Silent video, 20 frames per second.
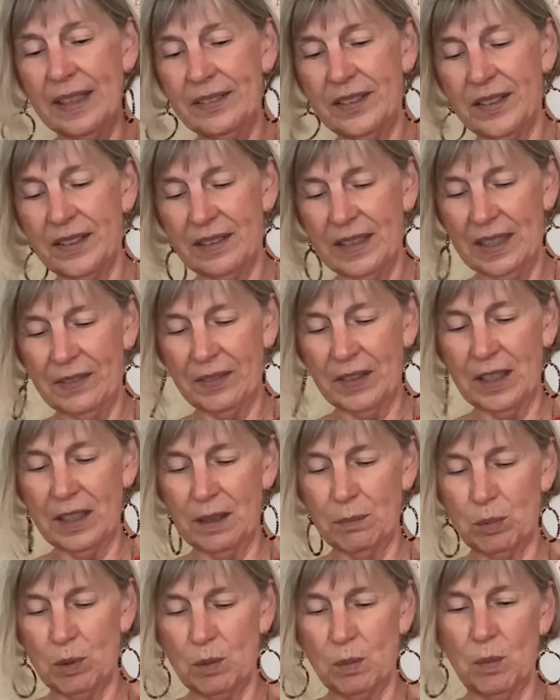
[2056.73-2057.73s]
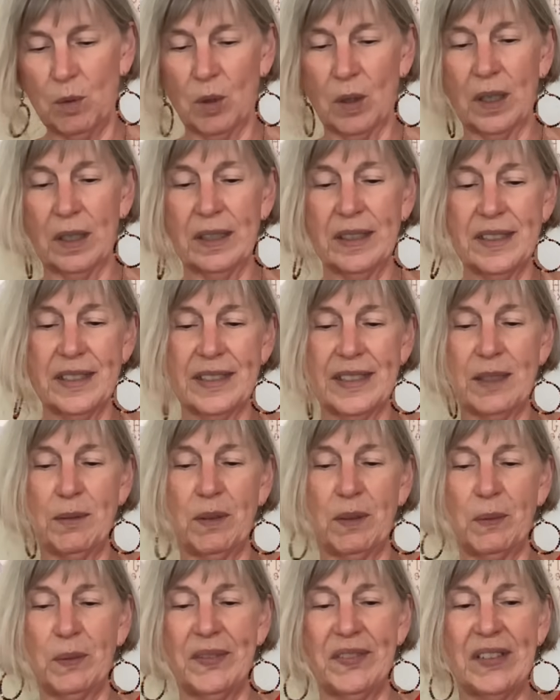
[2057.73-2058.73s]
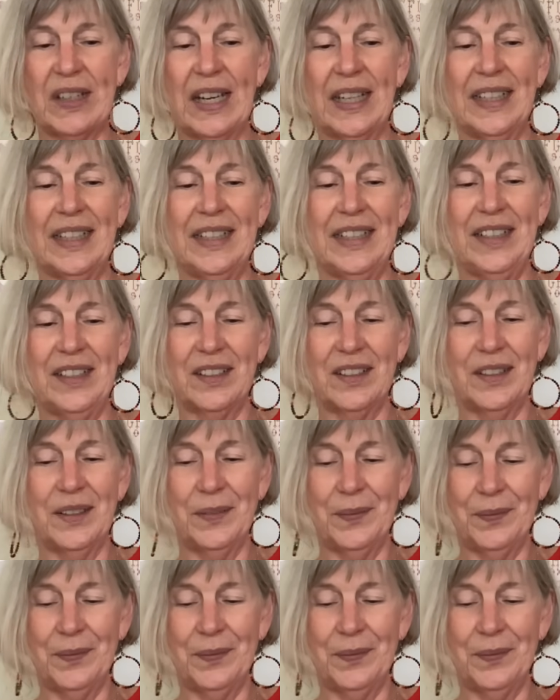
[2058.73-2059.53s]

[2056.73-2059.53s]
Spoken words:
still have a couple more. Let's see what we've got in here.